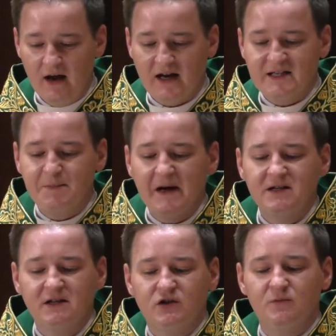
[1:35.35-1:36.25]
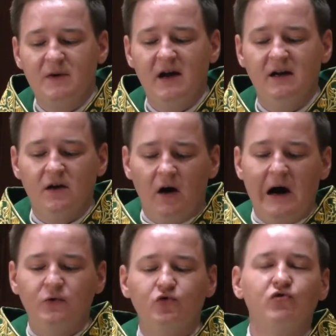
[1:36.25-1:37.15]
expected to make
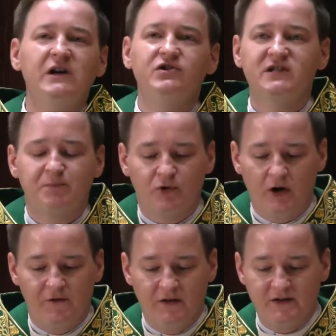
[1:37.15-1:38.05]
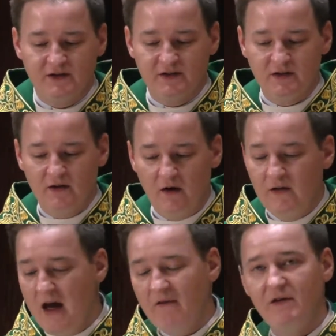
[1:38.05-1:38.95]
outrageous profits
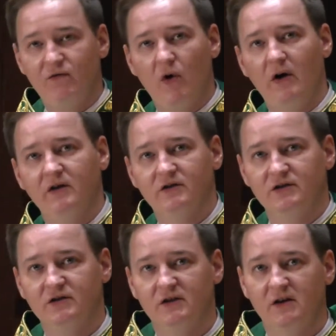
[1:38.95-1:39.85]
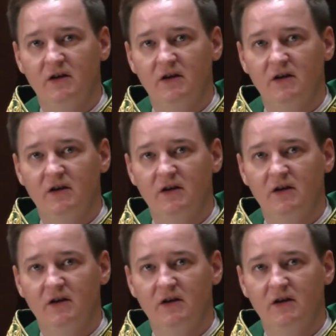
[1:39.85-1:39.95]
on every voyage,